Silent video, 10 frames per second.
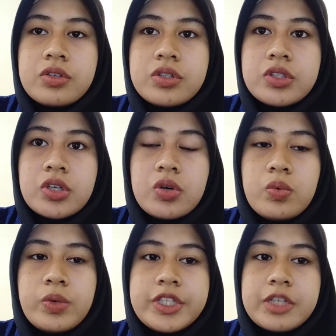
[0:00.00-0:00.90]

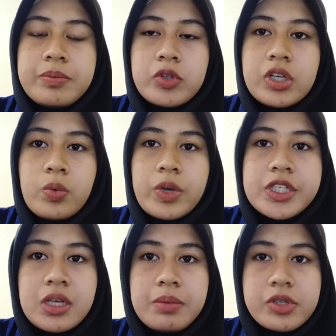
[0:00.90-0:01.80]
So we jump to the
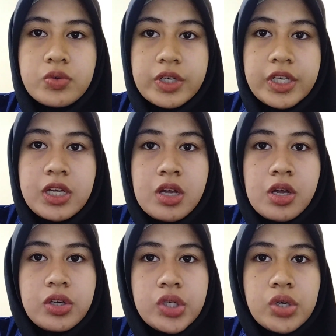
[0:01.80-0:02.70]
question number 3.
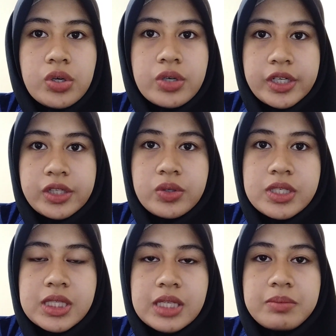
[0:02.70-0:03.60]
Do you agree to
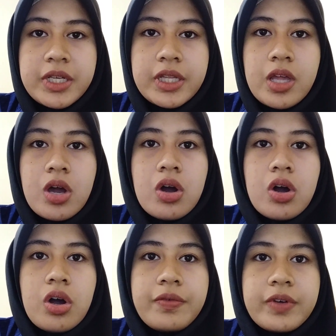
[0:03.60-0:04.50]
this statement?
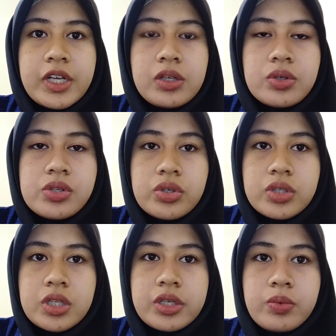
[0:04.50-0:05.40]
Offering good
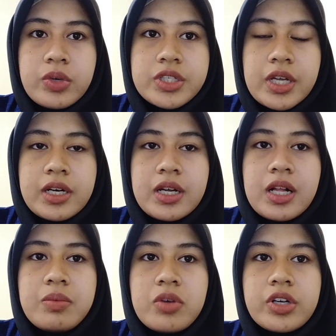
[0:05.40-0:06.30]
total rewards can
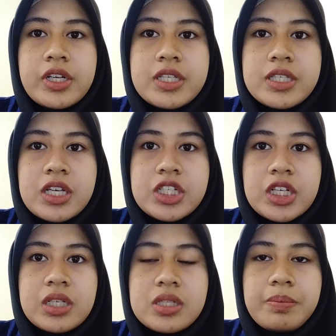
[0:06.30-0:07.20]
help
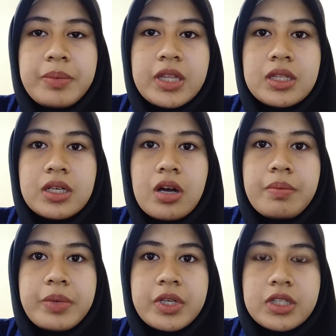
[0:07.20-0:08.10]
organizations beat the
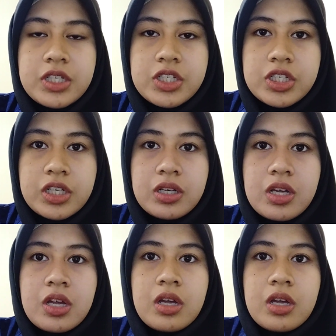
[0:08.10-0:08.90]
competition